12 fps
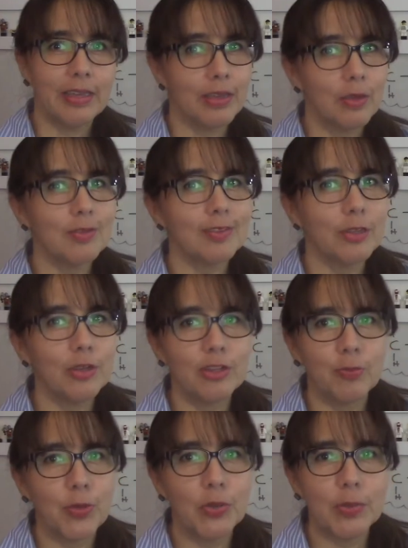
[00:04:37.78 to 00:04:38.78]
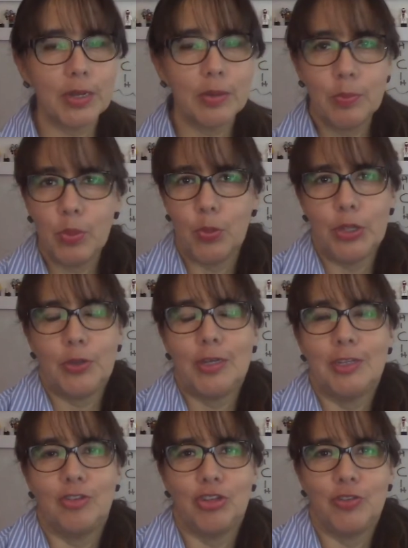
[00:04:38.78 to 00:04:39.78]
It was a good experiment, but we couldn't
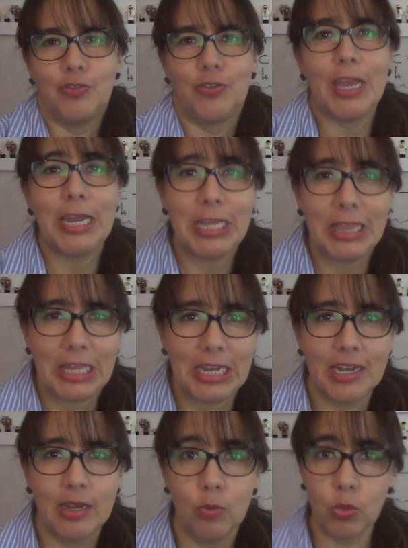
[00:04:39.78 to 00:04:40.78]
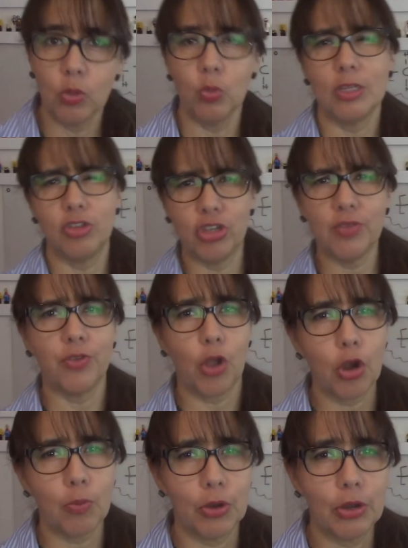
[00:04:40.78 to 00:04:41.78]
achieve anything. Well, we achieved
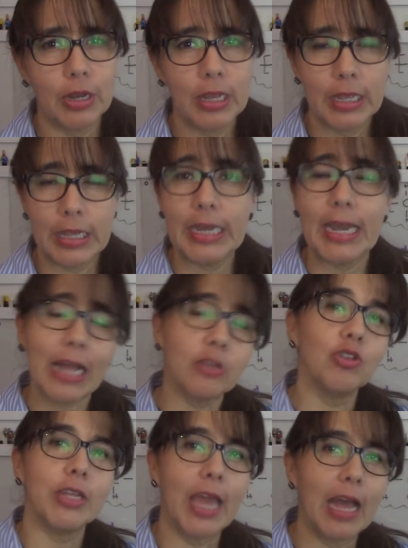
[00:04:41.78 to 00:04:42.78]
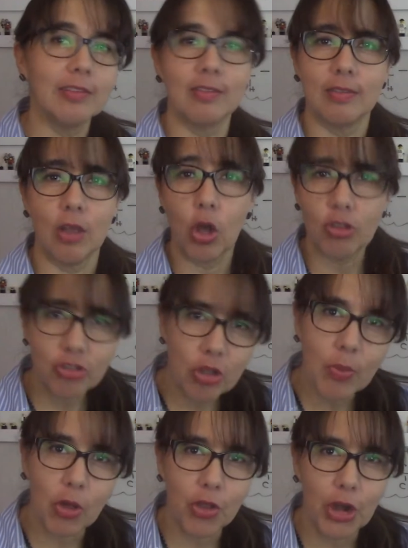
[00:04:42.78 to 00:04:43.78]
carbon and it actually has some
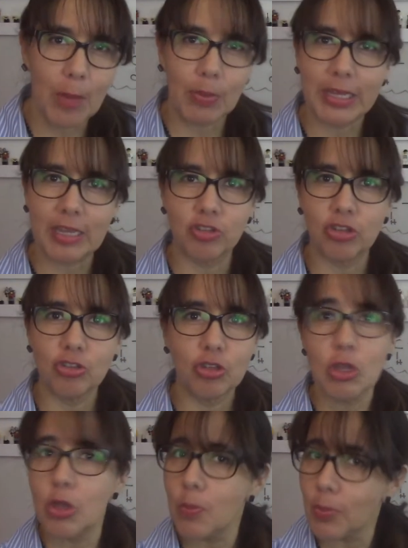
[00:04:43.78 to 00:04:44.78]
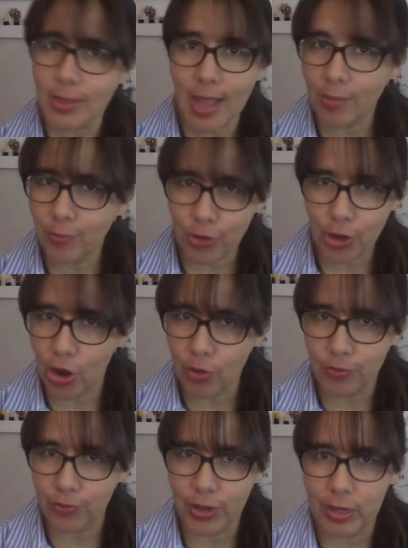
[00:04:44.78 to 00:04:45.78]
other applications, but not for
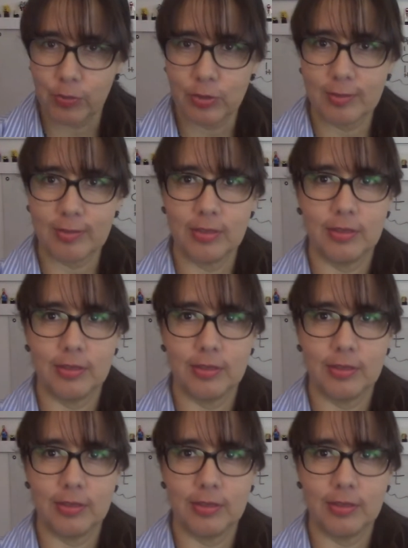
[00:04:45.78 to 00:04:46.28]
carbon fibers.